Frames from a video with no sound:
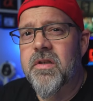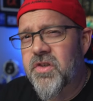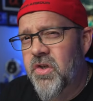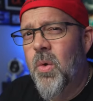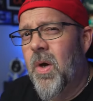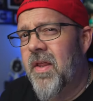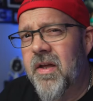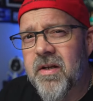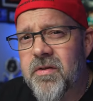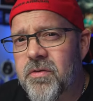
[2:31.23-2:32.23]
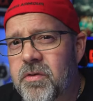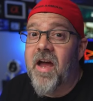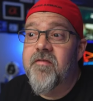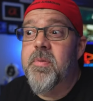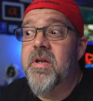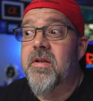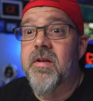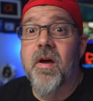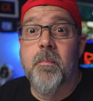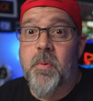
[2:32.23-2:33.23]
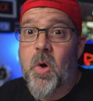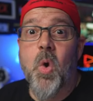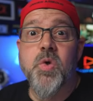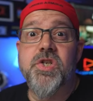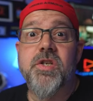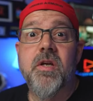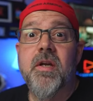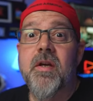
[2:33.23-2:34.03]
Oh Do you know why that God. is? I've been approached